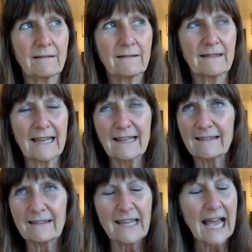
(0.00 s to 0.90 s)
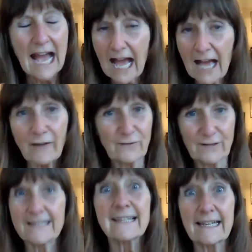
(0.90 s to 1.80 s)
they have to
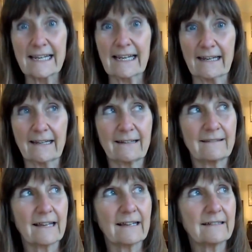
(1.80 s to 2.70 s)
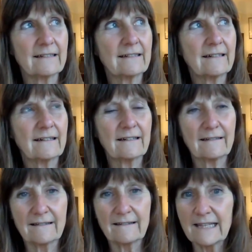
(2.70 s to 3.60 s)
see that
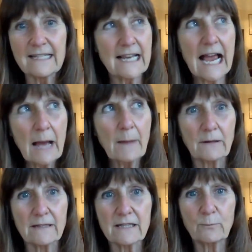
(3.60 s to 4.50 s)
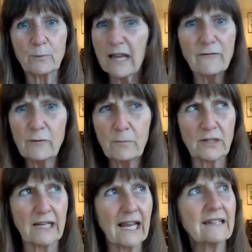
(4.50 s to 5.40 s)
this happens with
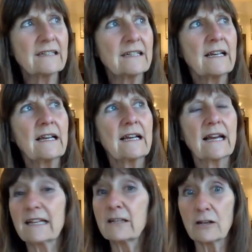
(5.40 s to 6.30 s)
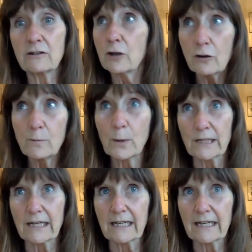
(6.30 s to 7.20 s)
everybody, and
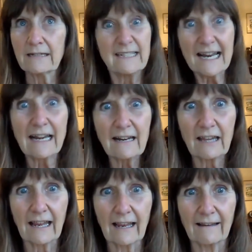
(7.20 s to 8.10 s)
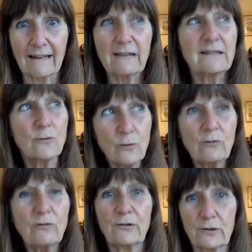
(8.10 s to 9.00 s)
nobody did anything. It's
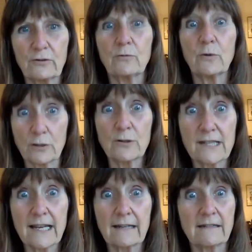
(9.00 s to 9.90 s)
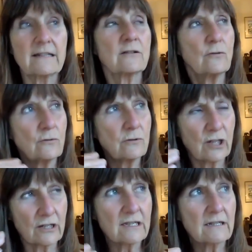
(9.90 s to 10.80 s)
all through what you said. It's all
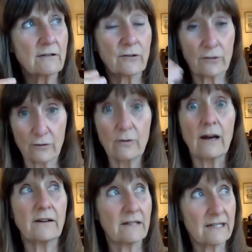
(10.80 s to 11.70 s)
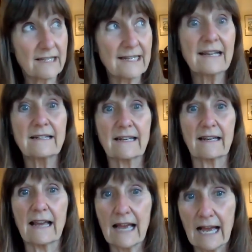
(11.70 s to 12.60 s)
just through
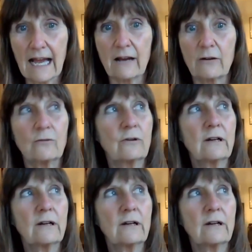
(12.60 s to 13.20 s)
understanding how